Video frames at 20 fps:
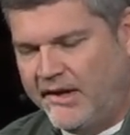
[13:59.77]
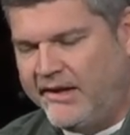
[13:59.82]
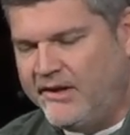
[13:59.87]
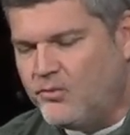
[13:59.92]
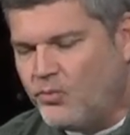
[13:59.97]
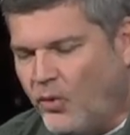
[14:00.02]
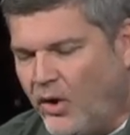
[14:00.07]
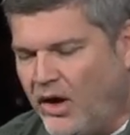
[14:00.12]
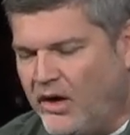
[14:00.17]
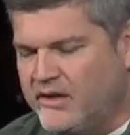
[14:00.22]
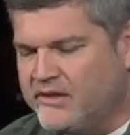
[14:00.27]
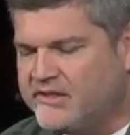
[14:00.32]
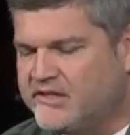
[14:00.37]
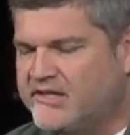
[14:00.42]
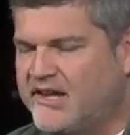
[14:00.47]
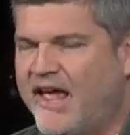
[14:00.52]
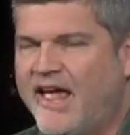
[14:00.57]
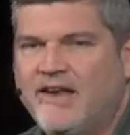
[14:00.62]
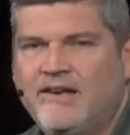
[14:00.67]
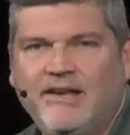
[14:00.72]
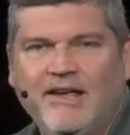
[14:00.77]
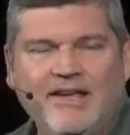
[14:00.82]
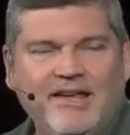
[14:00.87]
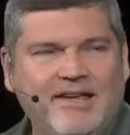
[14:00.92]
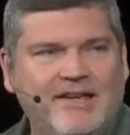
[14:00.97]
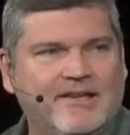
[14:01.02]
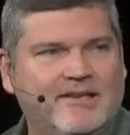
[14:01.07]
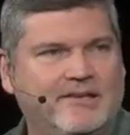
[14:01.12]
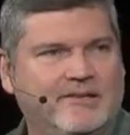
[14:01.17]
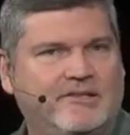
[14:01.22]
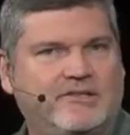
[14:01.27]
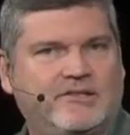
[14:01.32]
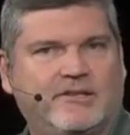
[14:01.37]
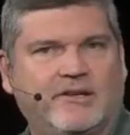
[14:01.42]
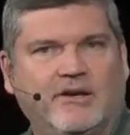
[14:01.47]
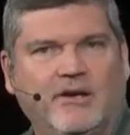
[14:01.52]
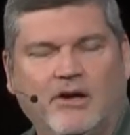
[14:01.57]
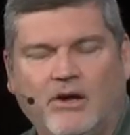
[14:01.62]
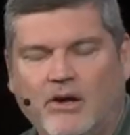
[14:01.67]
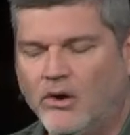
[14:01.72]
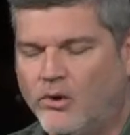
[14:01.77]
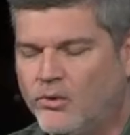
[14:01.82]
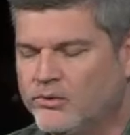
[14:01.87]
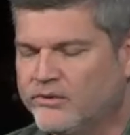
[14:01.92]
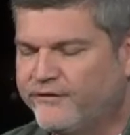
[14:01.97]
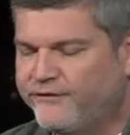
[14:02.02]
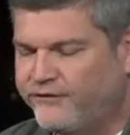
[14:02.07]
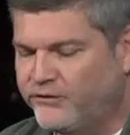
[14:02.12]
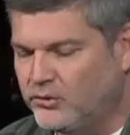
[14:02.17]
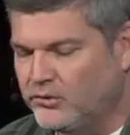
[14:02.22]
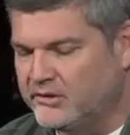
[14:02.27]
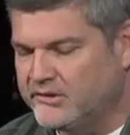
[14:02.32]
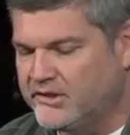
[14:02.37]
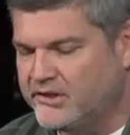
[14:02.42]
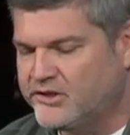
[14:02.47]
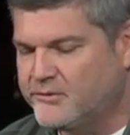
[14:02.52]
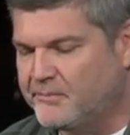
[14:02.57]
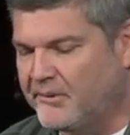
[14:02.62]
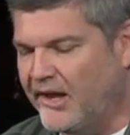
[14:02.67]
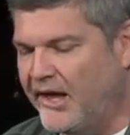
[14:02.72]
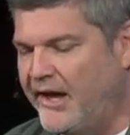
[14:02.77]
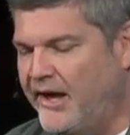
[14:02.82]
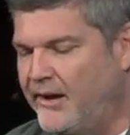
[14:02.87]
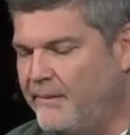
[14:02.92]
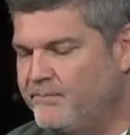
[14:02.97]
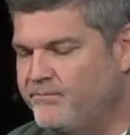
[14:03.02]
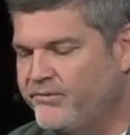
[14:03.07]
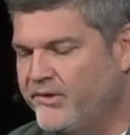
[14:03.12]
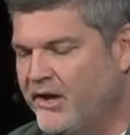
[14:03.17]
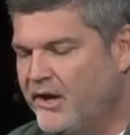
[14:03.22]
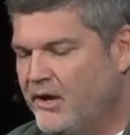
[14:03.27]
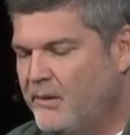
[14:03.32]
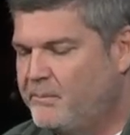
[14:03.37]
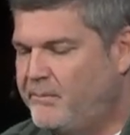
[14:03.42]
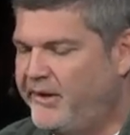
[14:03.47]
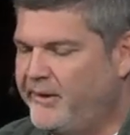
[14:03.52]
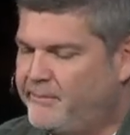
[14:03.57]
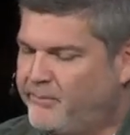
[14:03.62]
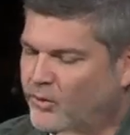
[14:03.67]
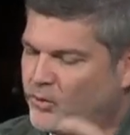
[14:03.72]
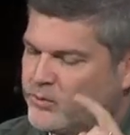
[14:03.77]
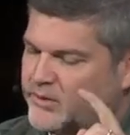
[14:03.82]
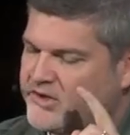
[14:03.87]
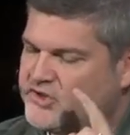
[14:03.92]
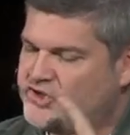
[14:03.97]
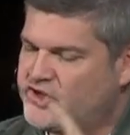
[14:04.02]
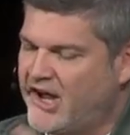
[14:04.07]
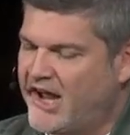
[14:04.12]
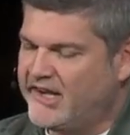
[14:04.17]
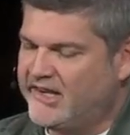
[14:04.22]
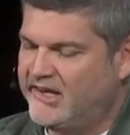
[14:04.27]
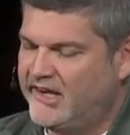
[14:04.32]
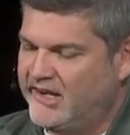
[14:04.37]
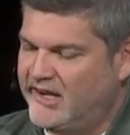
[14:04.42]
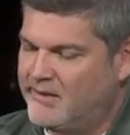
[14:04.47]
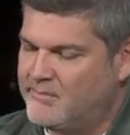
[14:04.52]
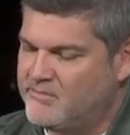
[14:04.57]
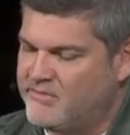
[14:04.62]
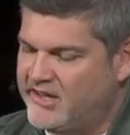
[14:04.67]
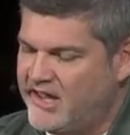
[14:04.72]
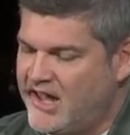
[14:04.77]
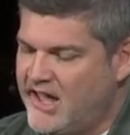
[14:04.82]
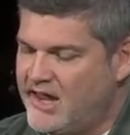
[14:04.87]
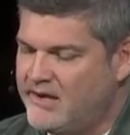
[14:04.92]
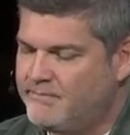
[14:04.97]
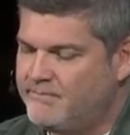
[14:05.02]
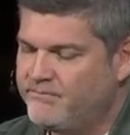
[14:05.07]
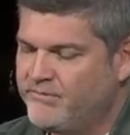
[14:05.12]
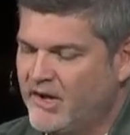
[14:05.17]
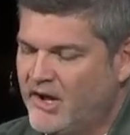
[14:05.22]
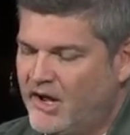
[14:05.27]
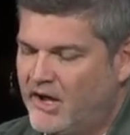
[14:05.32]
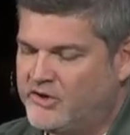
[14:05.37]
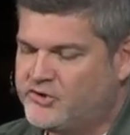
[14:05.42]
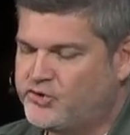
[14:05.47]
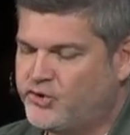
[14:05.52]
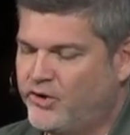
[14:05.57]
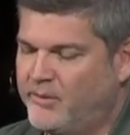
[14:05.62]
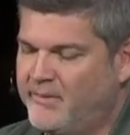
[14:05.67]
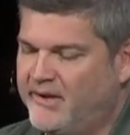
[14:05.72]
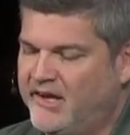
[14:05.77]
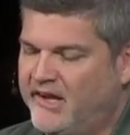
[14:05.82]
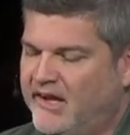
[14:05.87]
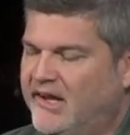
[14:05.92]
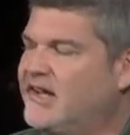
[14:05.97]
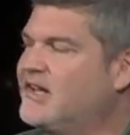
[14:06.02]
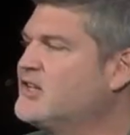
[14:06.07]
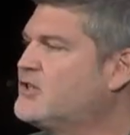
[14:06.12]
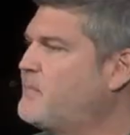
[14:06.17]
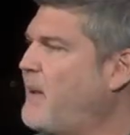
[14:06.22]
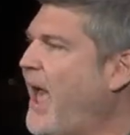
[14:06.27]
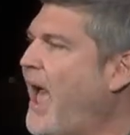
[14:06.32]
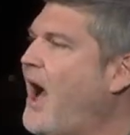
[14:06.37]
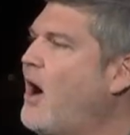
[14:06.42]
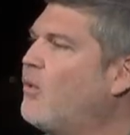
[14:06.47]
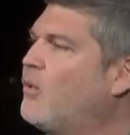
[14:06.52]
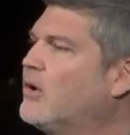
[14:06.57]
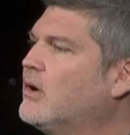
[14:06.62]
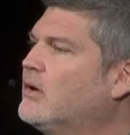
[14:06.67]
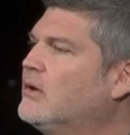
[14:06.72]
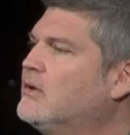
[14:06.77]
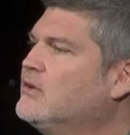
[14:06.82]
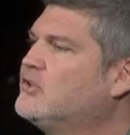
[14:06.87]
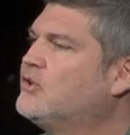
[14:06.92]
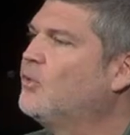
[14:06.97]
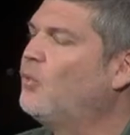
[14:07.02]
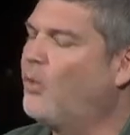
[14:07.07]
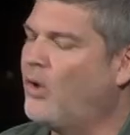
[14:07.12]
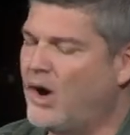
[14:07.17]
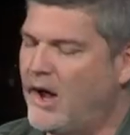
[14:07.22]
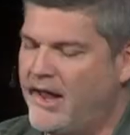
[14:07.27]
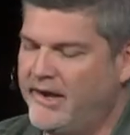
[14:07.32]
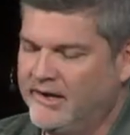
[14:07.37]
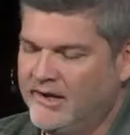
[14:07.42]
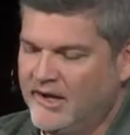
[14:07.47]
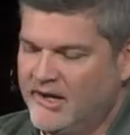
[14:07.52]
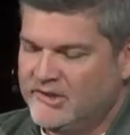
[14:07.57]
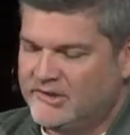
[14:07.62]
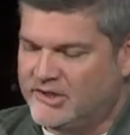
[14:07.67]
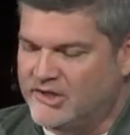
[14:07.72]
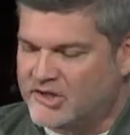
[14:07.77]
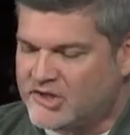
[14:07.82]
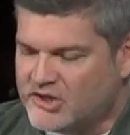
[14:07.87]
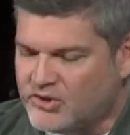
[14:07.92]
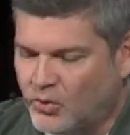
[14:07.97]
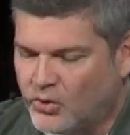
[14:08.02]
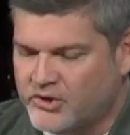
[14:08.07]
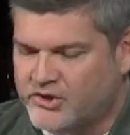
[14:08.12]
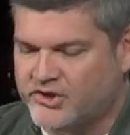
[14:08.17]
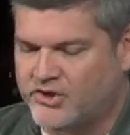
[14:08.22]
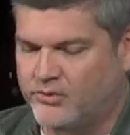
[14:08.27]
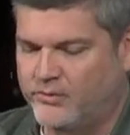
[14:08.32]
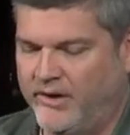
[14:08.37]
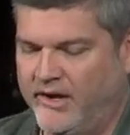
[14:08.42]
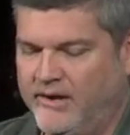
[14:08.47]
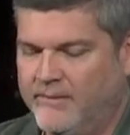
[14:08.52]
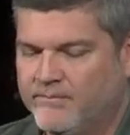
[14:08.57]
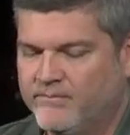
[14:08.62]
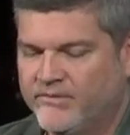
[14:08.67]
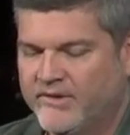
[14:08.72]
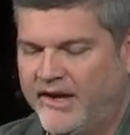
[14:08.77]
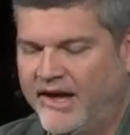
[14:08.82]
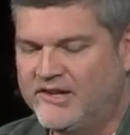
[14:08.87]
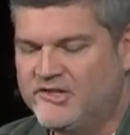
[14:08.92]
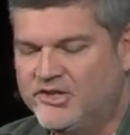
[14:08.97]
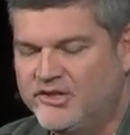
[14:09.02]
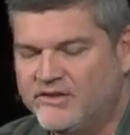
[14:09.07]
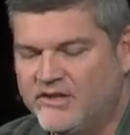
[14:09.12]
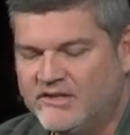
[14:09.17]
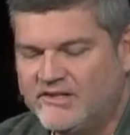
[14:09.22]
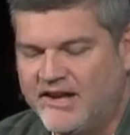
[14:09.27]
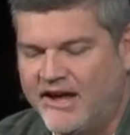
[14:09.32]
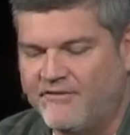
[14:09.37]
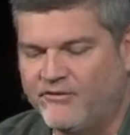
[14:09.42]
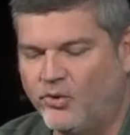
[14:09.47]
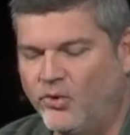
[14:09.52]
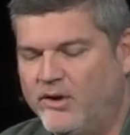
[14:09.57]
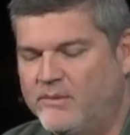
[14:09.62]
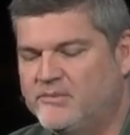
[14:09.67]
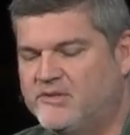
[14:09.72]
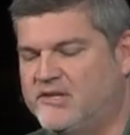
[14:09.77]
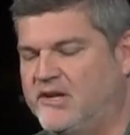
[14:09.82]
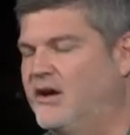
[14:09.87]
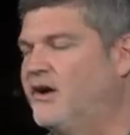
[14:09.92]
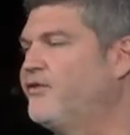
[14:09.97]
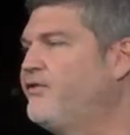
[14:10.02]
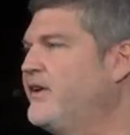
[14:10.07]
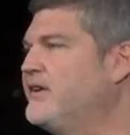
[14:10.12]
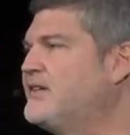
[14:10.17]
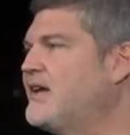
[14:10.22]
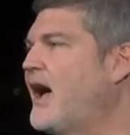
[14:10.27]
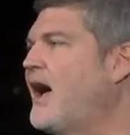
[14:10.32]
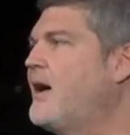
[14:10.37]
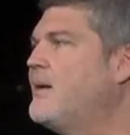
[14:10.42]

He was and is on full display. People rejected him then, attributing his power to what? To sorcery and to the devil himself. And